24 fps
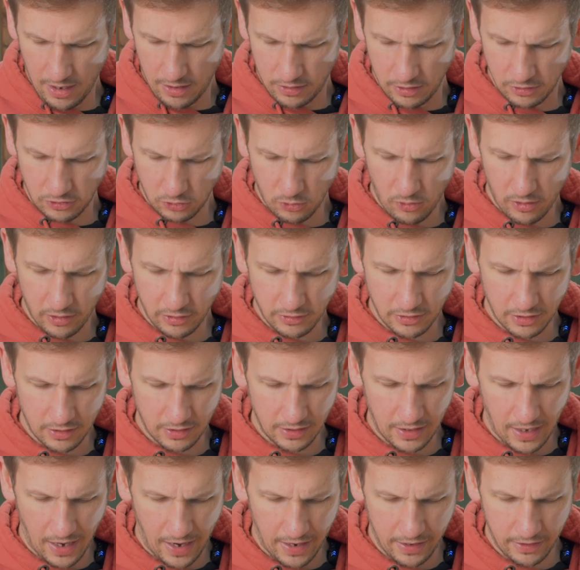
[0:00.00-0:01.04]
This one is in
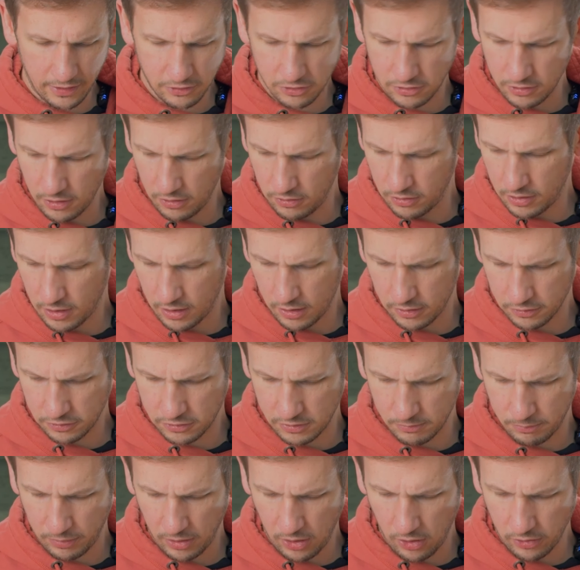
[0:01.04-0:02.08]
the aged
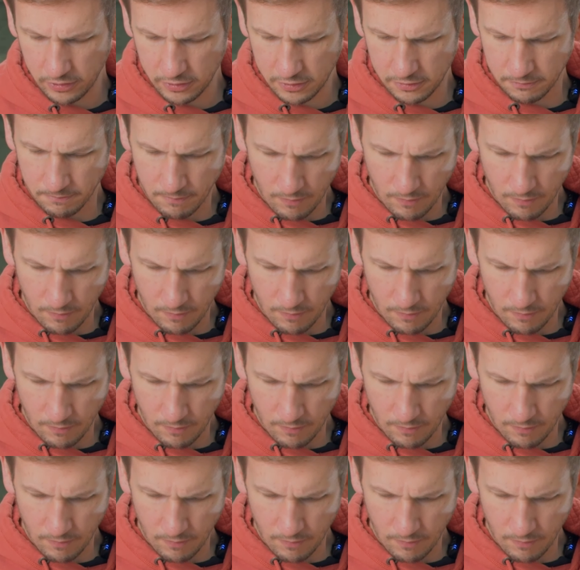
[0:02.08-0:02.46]
Snowcaster Blonde.